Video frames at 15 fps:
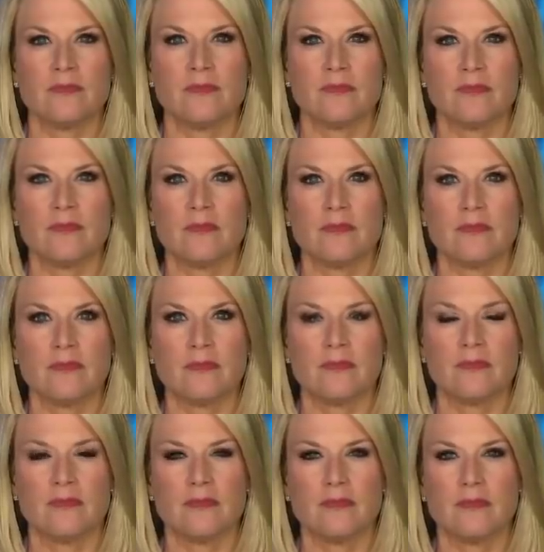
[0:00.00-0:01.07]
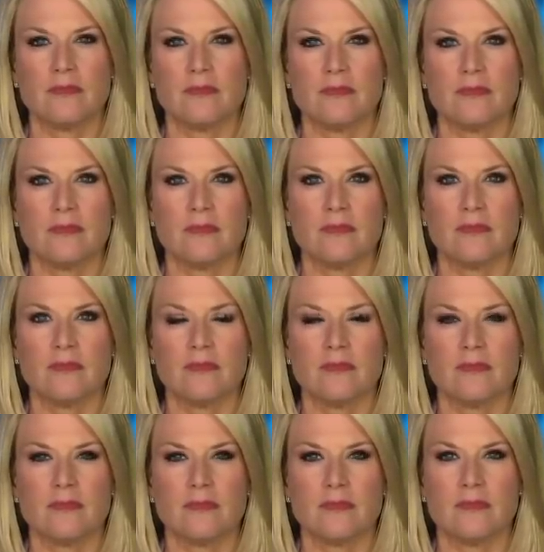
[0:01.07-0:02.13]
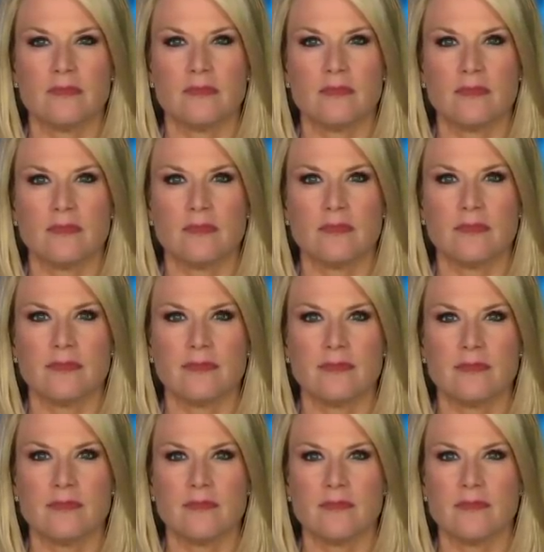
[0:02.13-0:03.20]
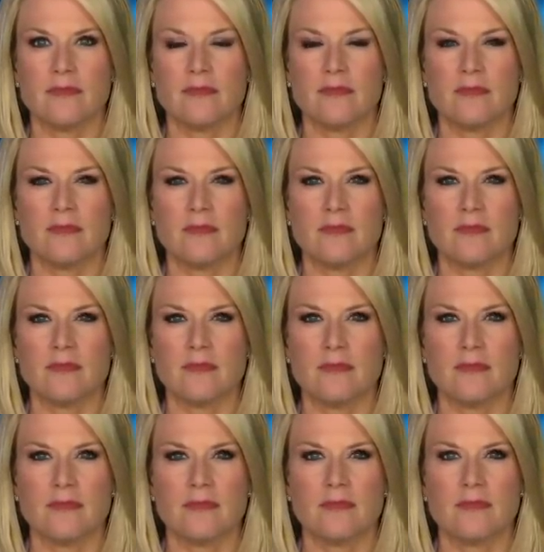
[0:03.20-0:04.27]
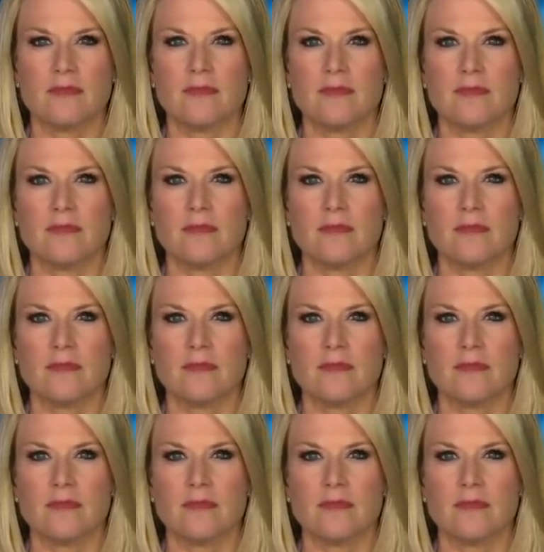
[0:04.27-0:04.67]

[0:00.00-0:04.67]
(silent)